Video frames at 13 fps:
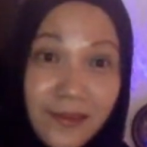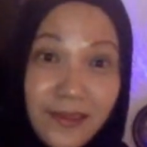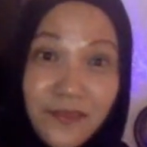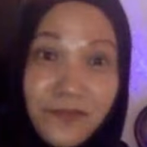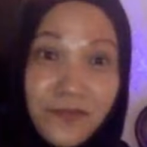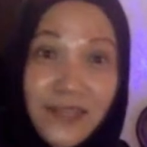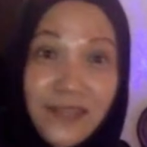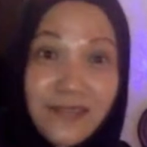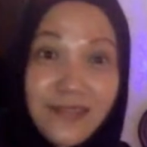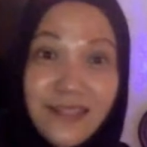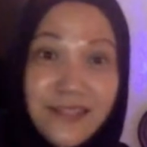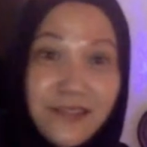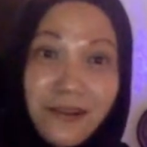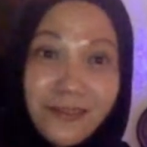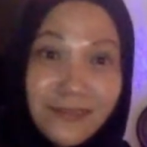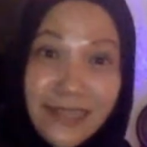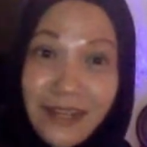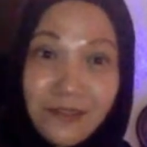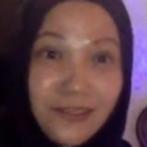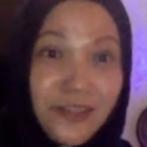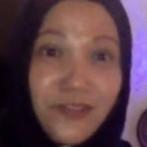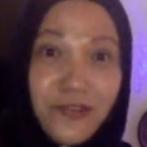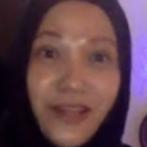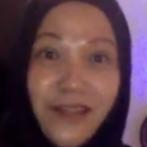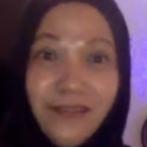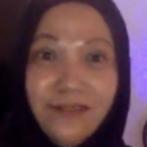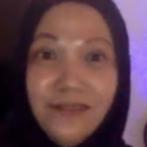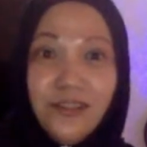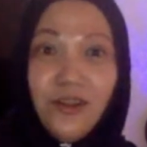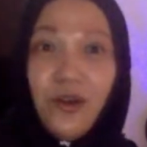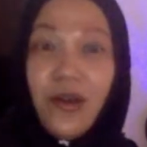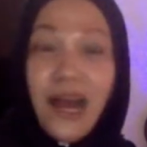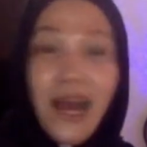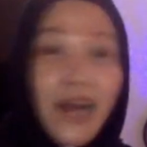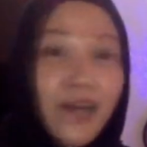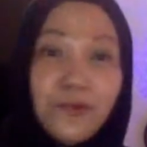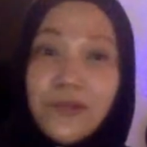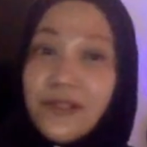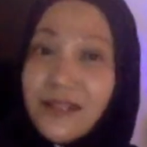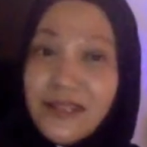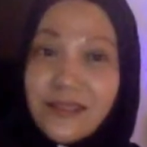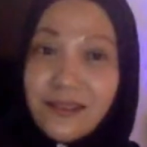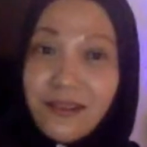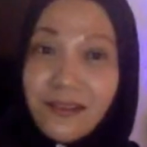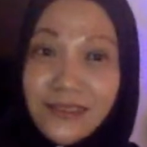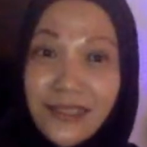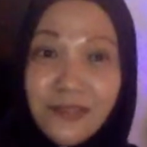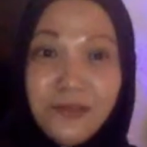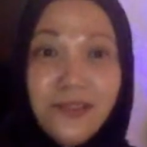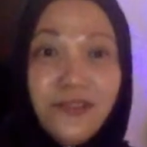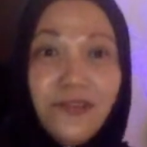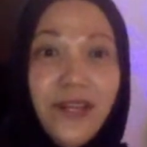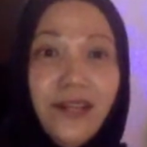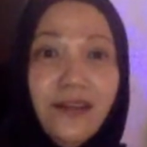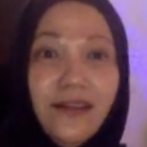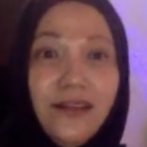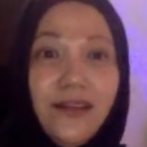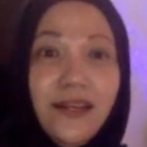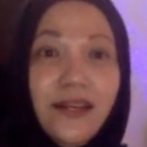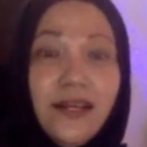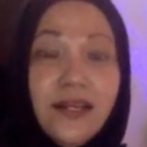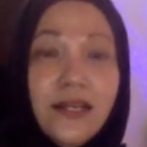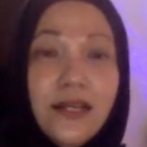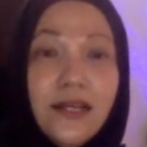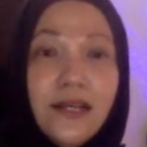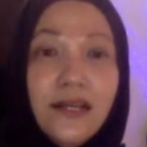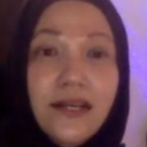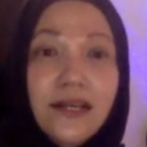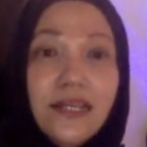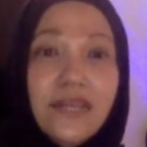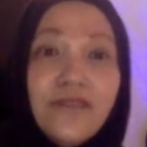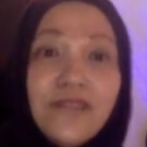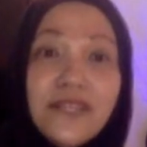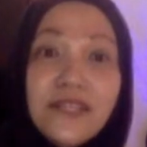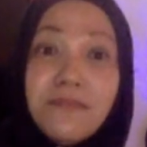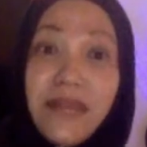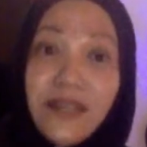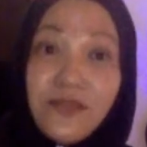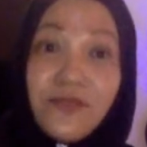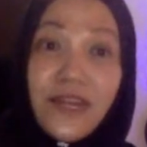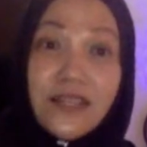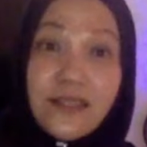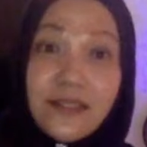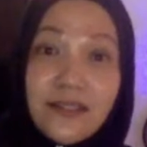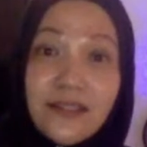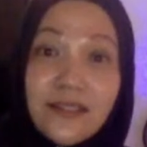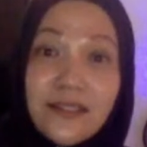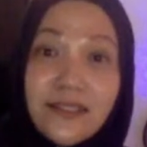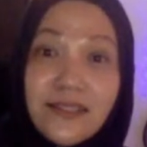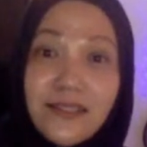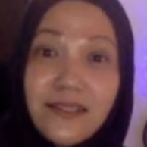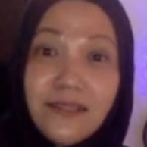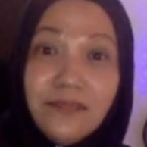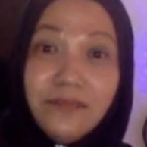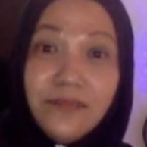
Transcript: The fit is gone down the drain. Your hard work is gone down the drain. Hmm. Even the manufacturers, yeah.